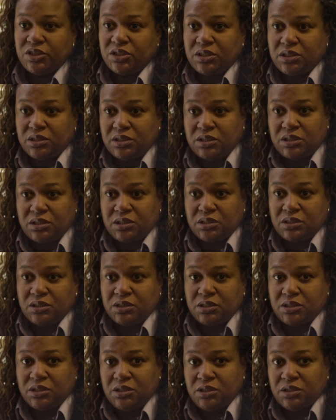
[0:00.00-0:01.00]

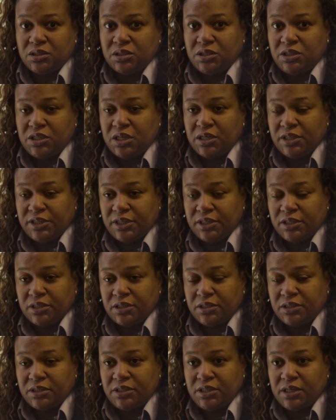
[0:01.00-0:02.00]
the
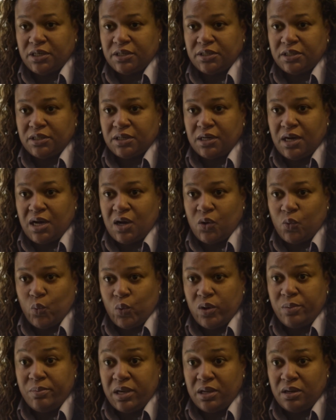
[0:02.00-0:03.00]
younger
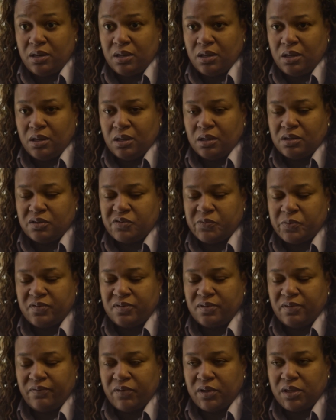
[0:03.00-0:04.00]
women
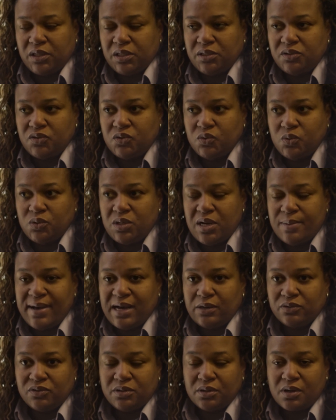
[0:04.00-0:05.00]
specifically to come
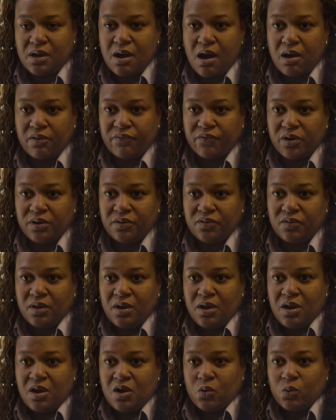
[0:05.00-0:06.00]
out to the conference.
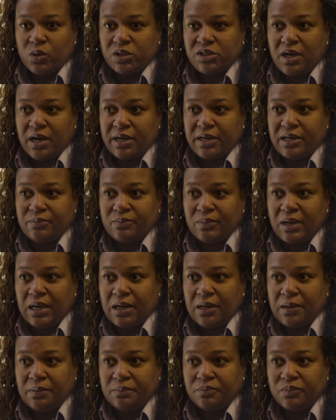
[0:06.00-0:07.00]
We're
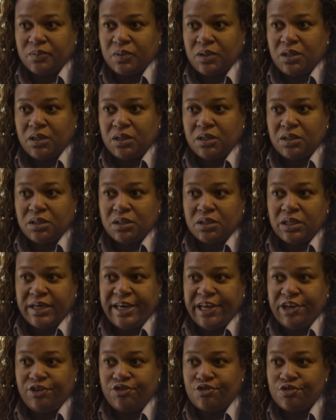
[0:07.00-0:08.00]
talking
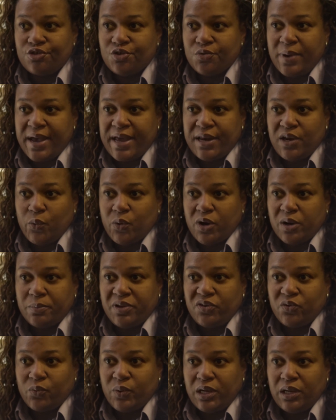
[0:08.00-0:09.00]
age group anywhere
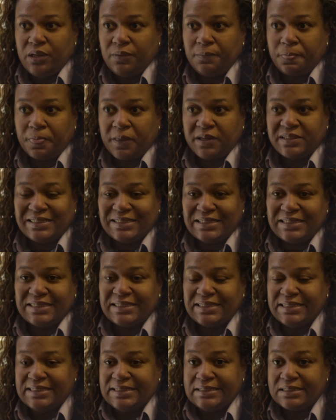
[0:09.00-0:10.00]
between
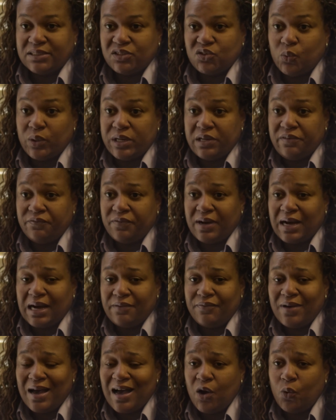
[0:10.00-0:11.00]
16 to
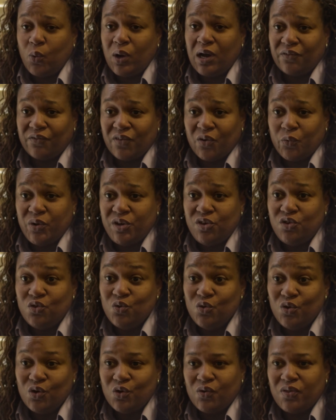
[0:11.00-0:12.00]
25. However, we
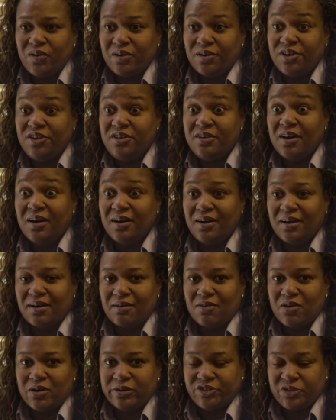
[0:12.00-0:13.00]
do know there are
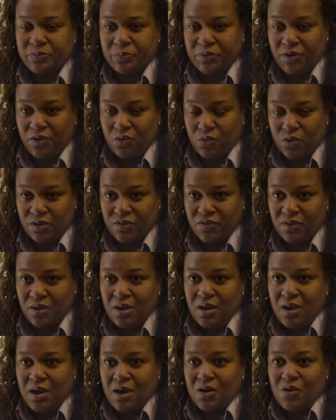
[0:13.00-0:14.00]
younger entrepreneurs
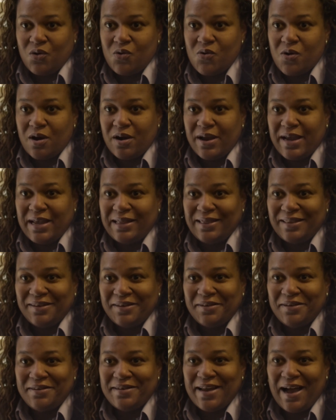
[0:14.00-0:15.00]
who are in
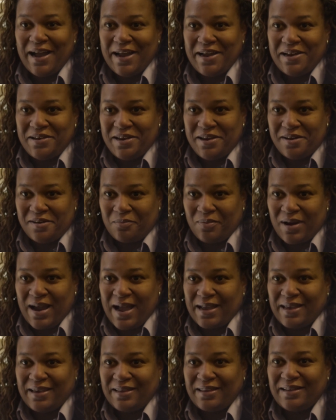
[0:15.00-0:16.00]
the 9-year
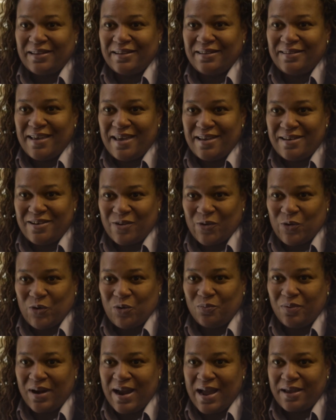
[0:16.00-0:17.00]
bracket and the
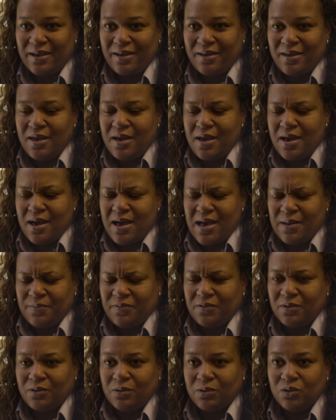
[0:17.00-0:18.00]
10-year-old bracket.
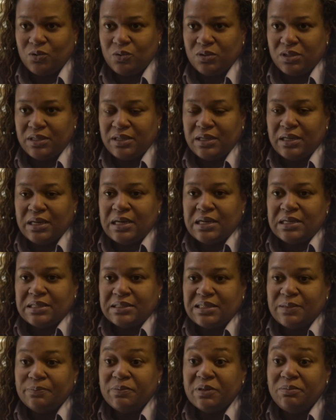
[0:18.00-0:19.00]
Absolutely.
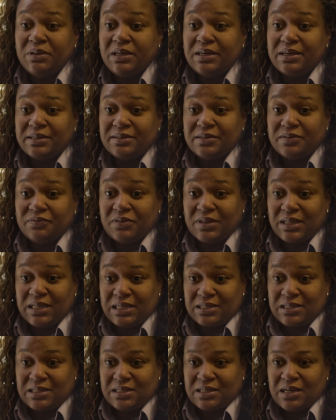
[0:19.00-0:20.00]
Simply because of
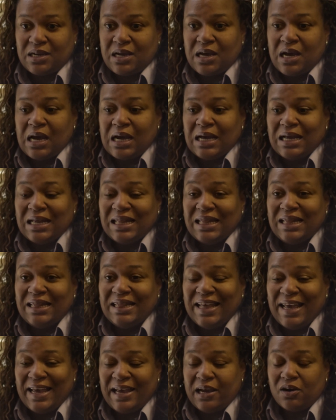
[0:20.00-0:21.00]
this.
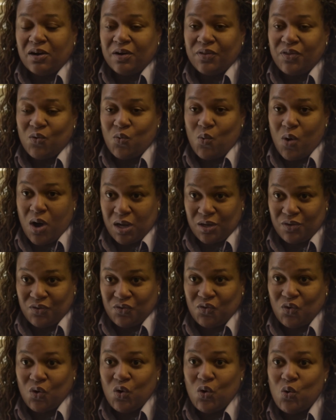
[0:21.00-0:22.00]
They are the
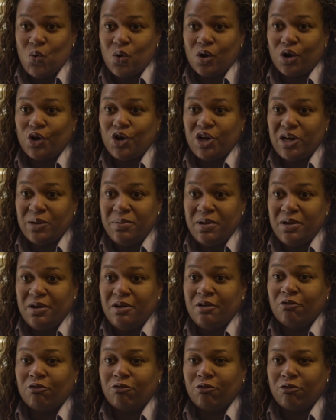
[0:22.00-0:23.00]
ones who are going to
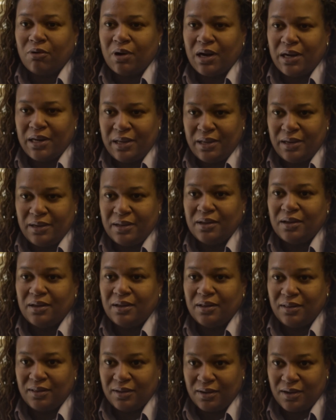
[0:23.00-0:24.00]
be running
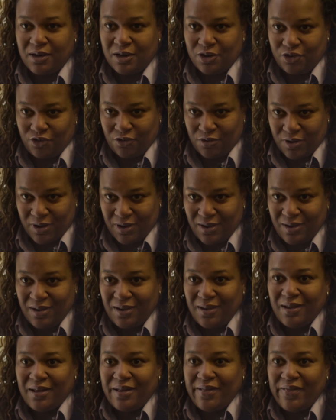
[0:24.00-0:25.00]
the country.
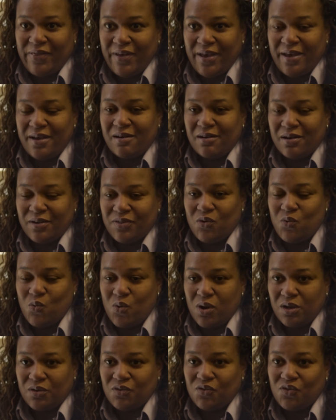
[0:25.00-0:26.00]
They are the
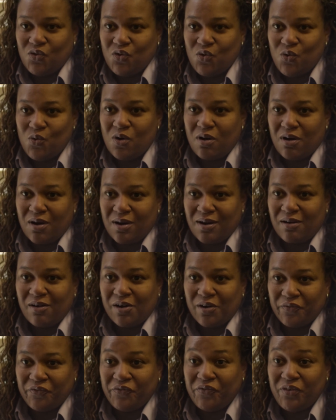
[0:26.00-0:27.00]
ones who are
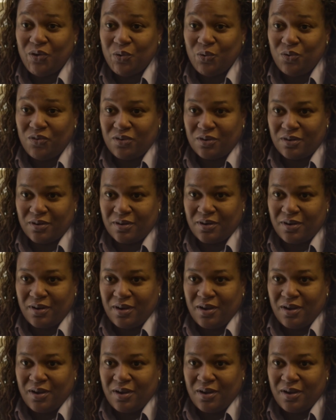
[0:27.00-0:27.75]
our future.